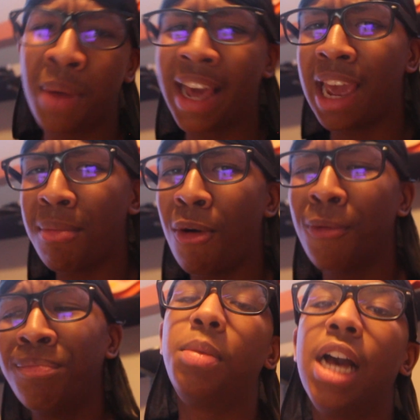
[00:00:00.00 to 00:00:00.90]
when I came
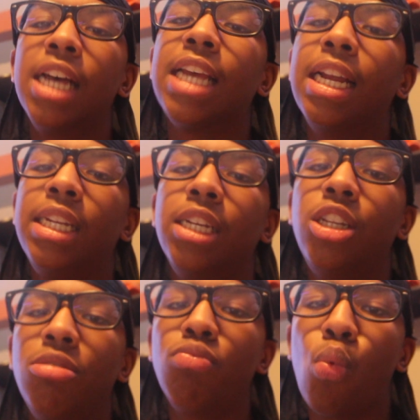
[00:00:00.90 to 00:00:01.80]
home, because I
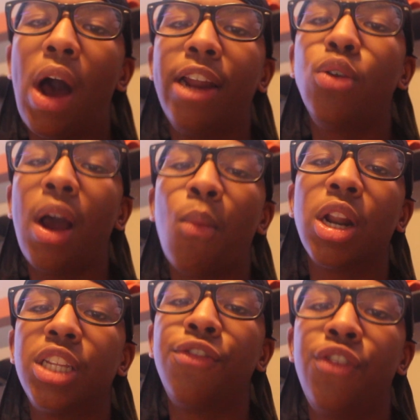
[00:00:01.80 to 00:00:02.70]
knew I
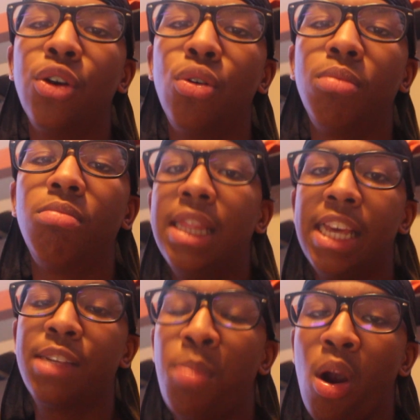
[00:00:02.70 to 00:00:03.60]
wanted to film
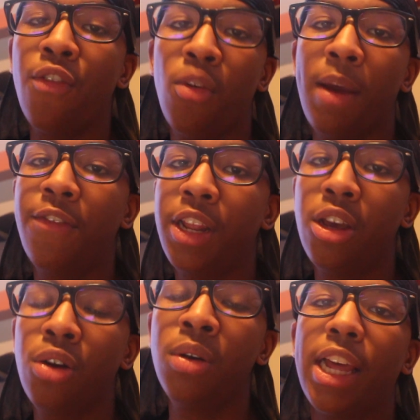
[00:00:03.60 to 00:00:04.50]
this part for my
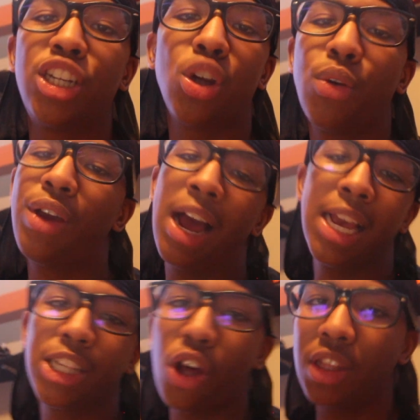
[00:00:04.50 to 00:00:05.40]
video, like, showing you
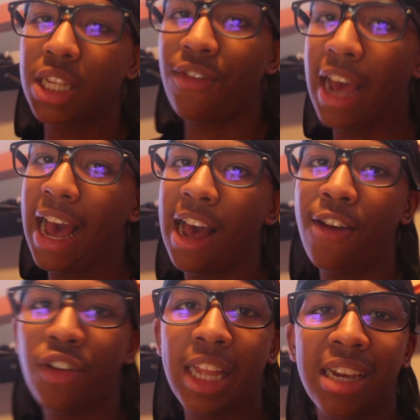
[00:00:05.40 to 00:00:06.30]
guys all the stuff I
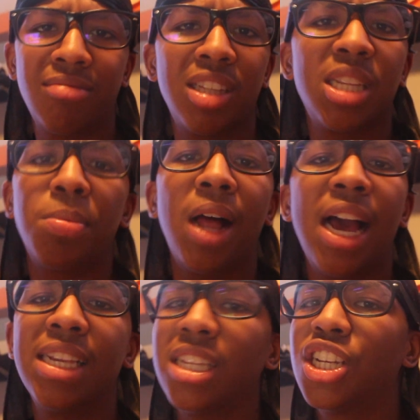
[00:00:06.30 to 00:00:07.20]
have and, like, the
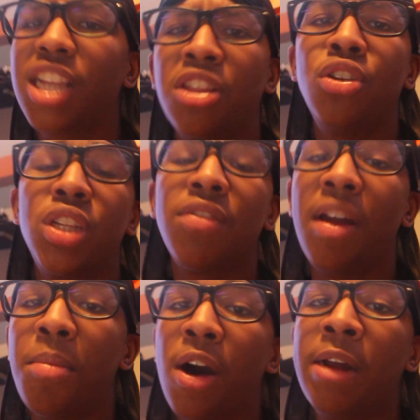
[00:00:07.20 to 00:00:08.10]
supplies and just, like, the new stuff
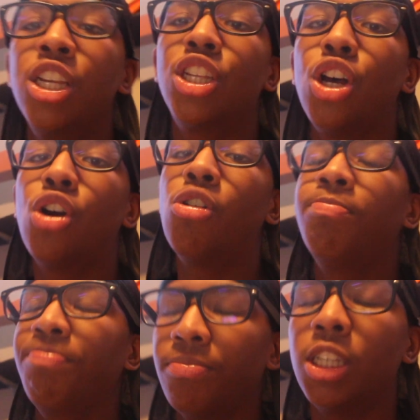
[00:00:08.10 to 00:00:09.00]
I bought. So,
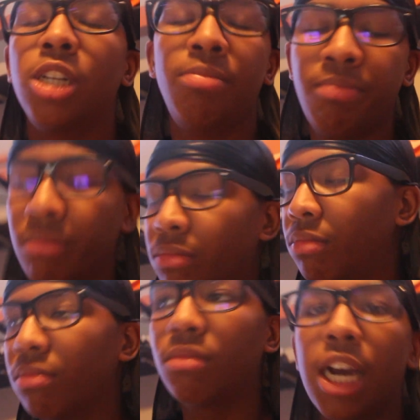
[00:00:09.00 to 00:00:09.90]
you know,
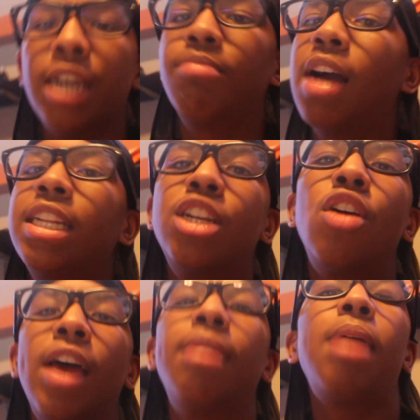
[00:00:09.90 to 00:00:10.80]
I did
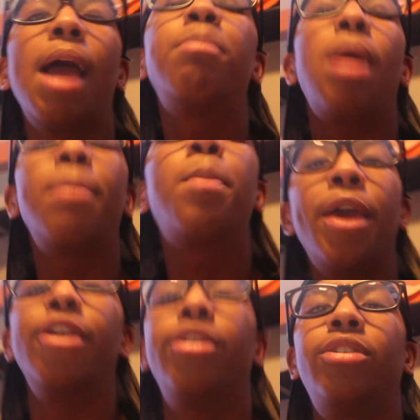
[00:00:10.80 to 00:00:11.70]
all that. I
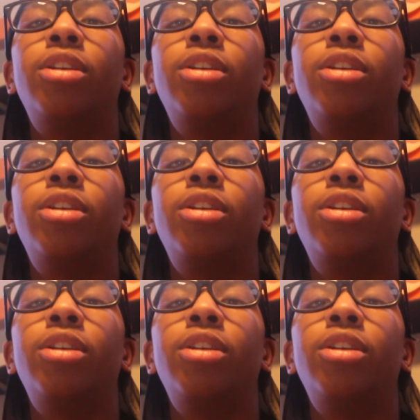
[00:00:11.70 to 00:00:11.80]
prepared.